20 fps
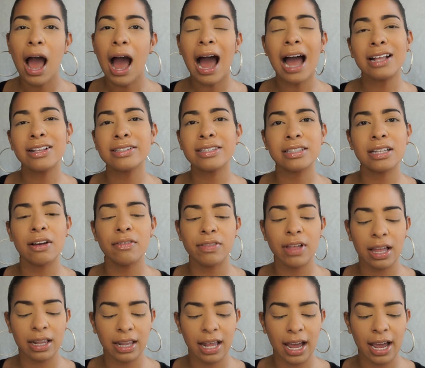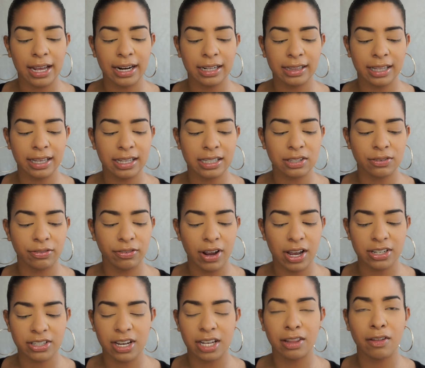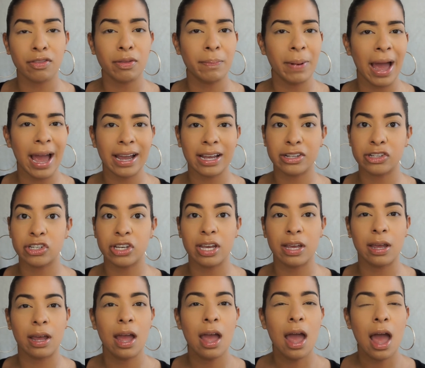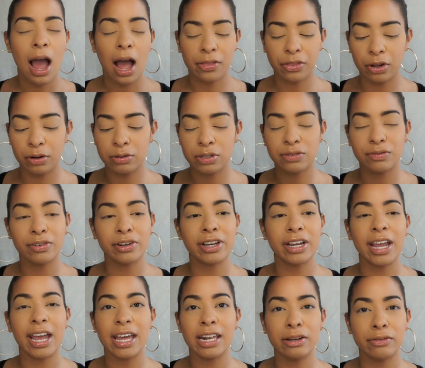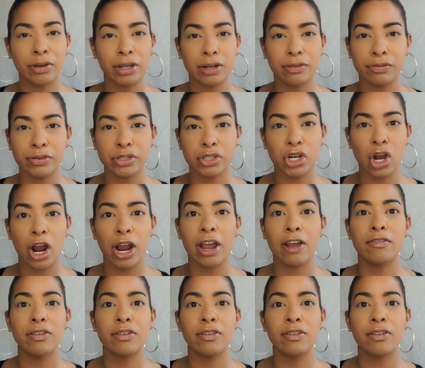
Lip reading: I just love that line. I think it's fresh. I love the packaging. Thought it was very innovative for Tarte.